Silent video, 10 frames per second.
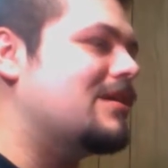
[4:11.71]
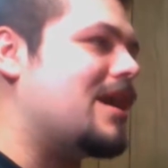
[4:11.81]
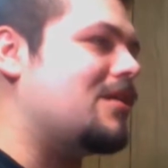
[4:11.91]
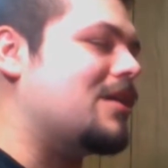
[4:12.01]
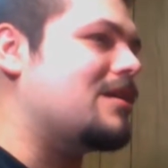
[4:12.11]

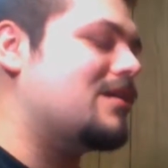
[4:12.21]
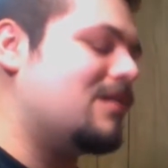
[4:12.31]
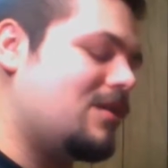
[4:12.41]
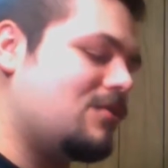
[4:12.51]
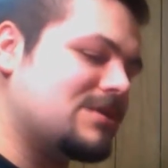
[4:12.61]
Yeah, like
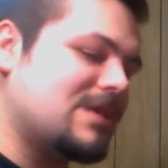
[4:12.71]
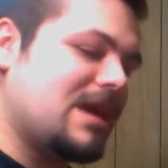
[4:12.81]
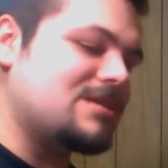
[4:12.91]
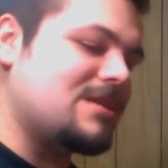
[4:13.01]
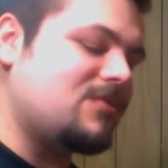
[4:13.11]
it was
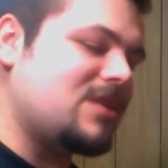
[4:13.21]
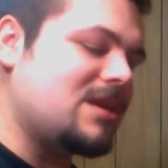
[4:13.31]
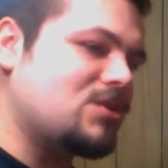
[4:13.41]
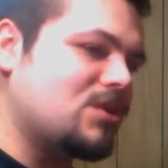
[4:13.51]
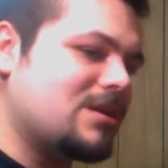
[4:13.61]
as if they
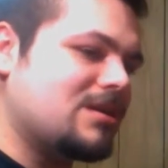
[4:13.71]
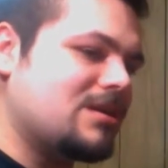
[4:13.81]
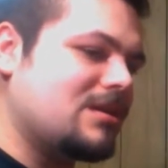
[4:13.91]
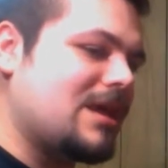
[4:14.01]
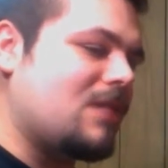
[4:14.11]
took
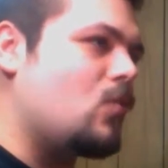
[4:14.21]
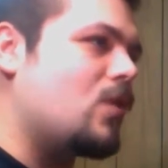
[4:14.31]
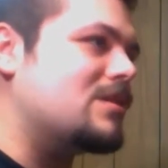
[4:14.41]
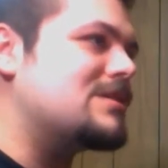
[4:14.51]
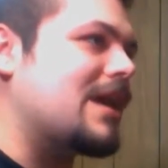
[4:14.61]
that
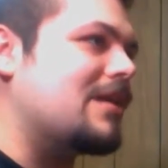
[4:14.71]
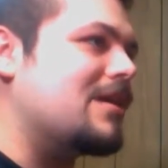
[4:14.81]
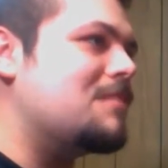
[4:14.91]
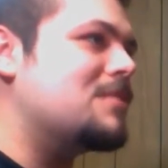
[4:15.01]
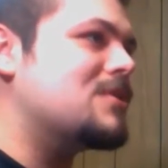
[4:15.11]
one
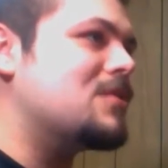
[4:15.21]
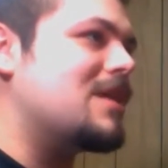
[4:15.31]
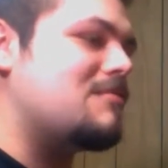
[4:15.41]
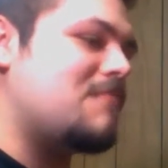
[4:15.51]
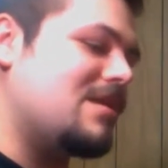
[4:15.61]
silent episode
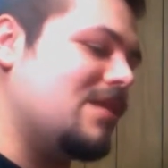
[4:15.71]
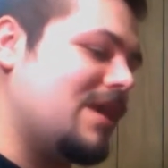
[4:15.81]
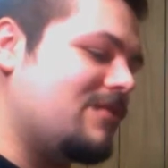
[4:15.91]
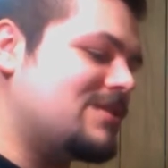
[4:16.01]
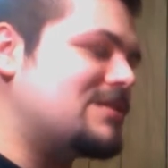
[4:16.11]
and made
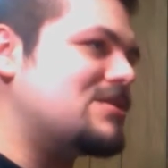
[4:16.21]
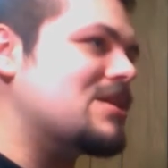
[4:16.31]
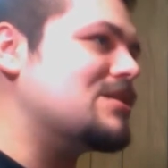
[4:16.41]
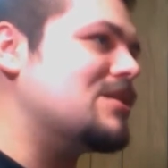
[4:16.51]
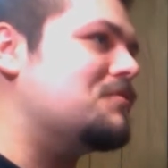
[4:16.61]
like
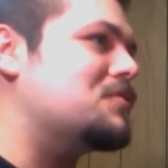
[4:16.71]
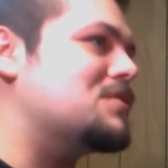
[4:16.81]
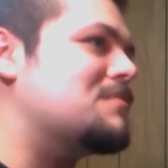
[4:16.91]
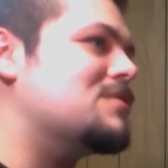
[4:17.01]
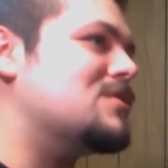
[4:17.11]
6 of
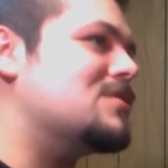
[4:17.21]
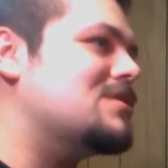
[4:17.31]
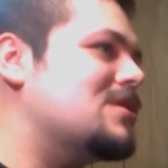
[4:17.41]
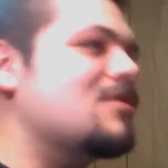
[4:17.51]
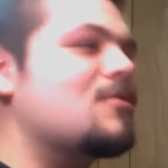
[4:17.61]
those
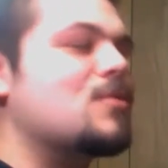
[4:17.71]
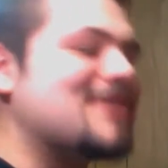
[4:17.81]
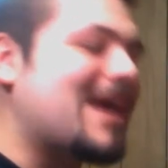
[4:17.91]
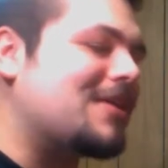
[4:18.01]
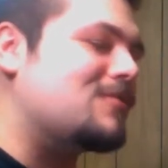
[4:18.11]
episodes. None of them were
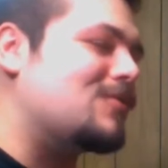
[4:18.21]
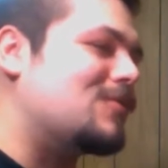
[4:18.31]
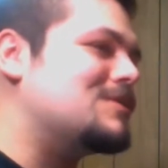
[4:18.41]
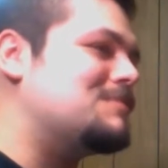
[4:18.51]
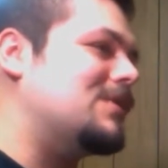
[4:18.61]
silent, of
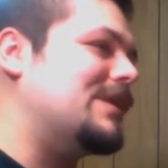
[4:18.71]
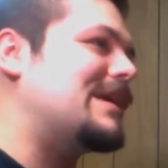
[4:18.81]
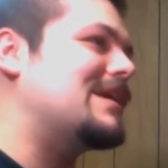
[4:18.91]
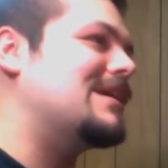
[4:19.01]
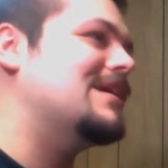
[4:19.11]
course, but
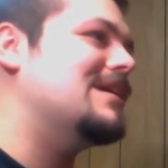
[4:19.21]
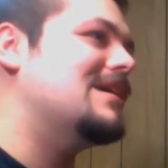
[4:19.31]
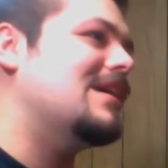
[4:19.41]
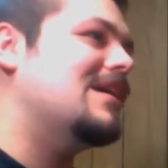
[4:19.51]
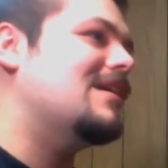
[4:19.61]
like,
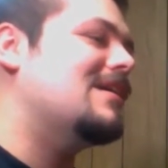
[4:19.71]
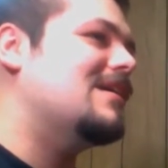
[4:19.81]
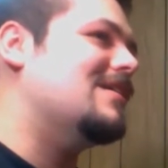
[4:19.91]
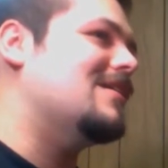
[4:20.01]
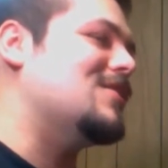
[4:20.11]

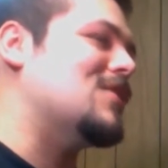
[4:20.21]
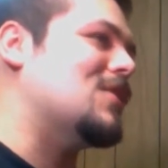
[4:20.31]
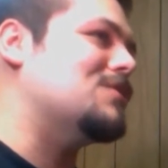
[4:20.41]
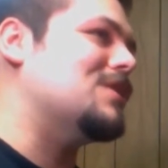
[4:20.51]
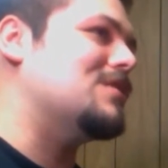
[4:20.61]
you
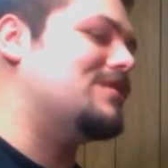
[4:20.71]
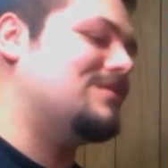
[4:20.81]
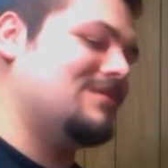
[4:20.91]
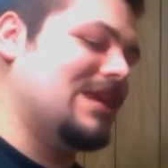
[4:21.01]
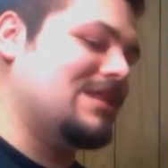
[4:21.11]
know,
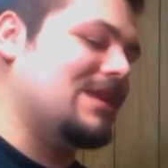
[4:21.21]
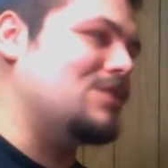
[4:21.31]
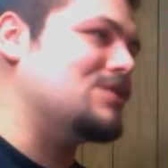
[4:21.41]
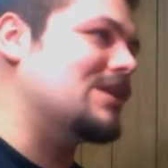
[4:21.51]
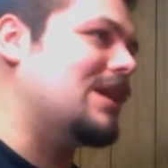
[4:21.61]
they
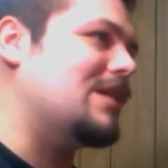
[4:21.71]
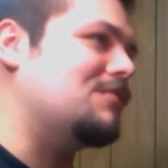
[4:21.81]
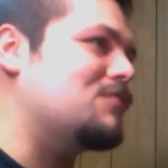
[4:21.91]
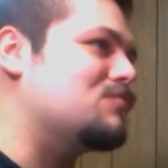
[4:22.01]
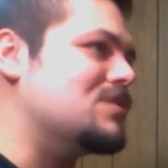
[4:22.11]
used a lot of
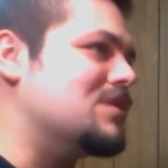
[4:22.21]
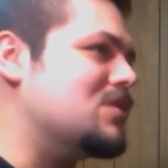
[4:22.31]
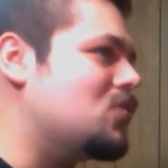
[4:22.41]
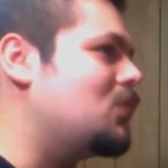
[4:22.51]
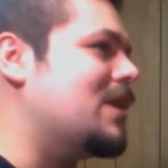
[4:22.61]
like really
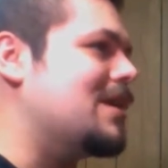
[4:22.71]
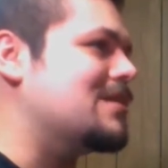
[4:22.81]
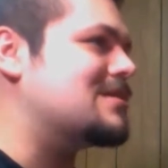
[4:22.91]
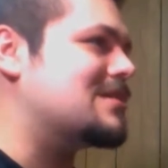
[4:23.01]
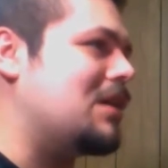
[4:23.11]
cool
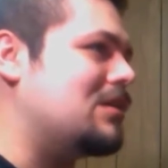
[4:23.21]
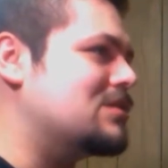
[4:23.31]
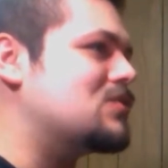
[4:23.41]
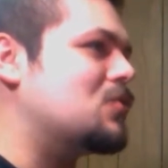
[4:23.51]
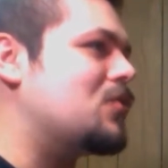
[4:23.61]
ways to tell the
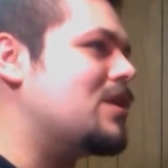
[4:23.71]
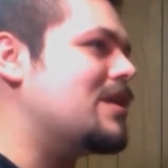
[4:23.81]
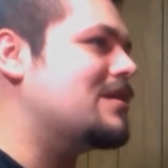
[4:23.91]
story.